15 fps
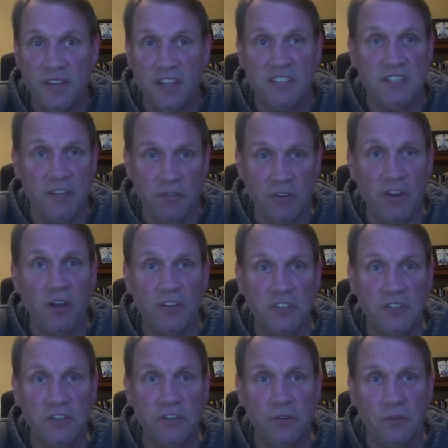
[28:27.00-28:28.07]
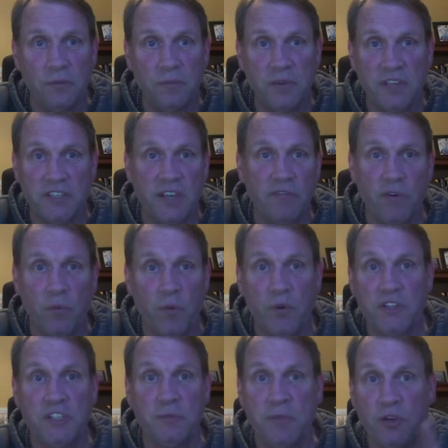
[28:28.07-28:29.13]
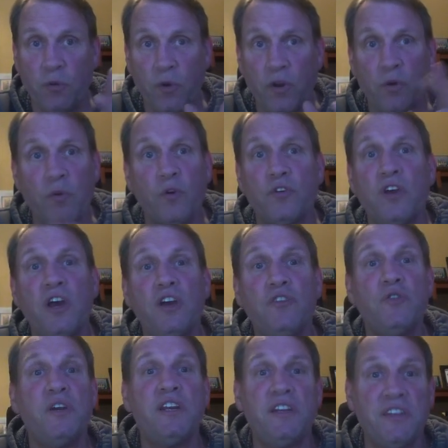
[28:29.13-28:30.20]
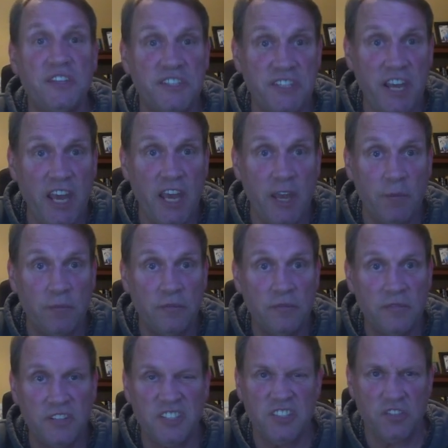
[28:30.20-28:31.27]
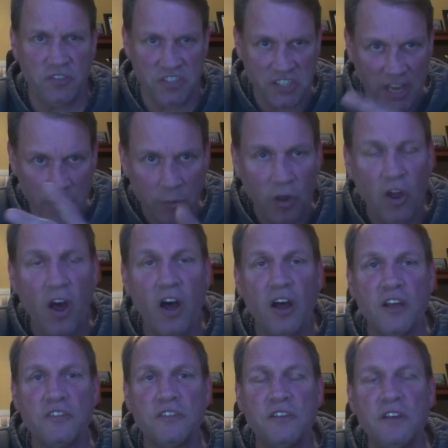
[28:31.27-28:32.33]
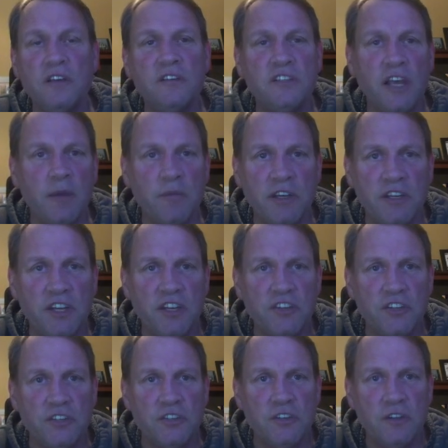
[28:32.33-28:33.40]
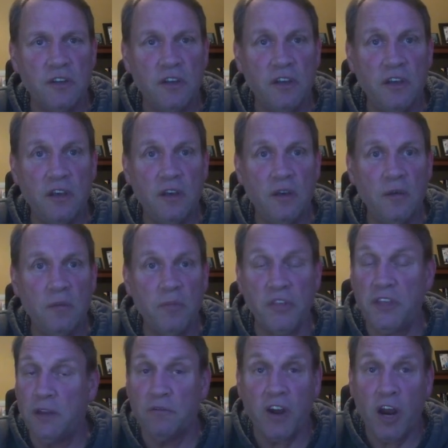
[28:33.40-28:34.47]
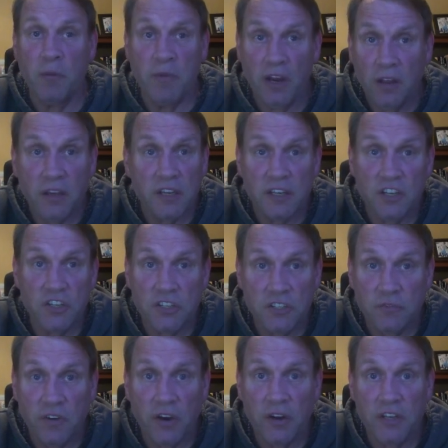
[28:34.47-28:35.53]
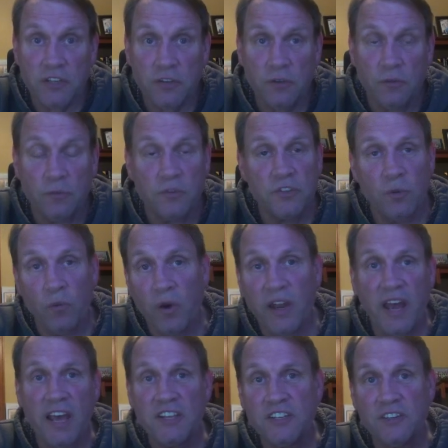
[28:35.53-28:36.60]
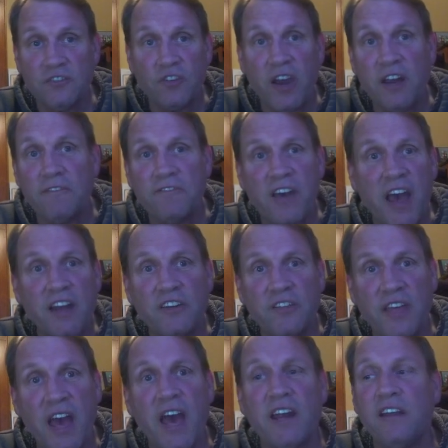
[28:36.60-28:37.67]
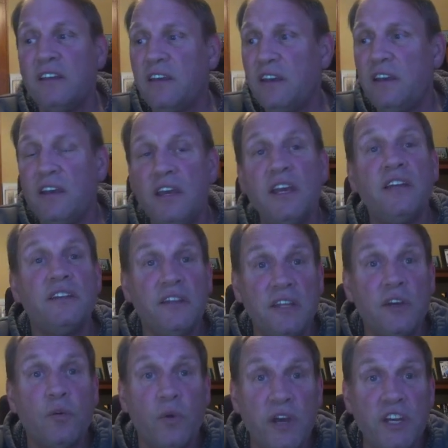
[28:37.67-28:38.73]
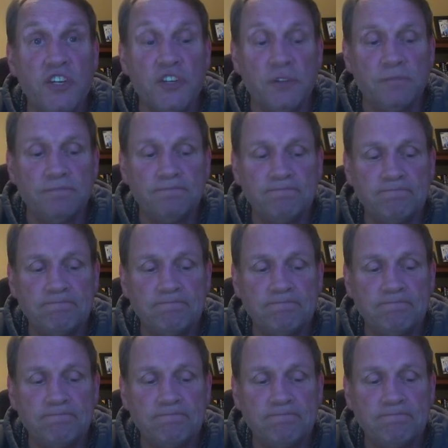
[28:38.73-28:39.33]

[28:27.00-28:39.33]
It's difficult to do because everyone wants to be quote unquote treated the same laws, same conditions. But the environmental conditions vary too, so one has to try to factor that into the equation.